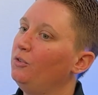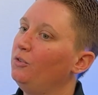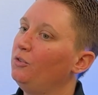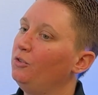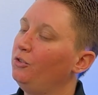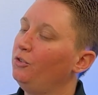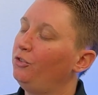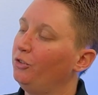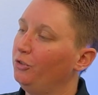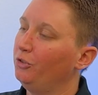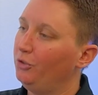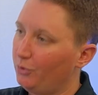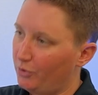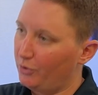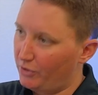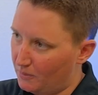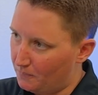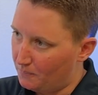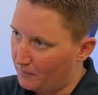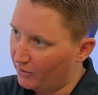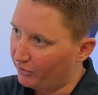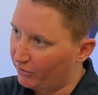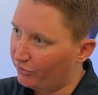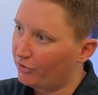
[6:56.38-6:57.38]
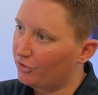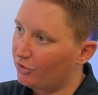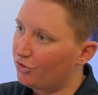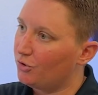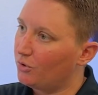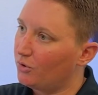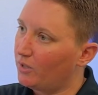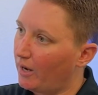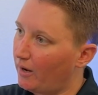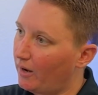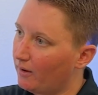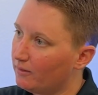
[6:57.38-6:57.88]
So do it the best that you
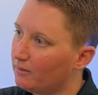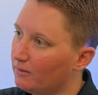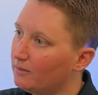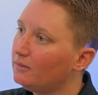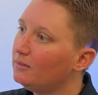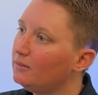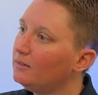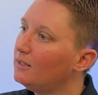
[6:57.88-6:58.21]
can."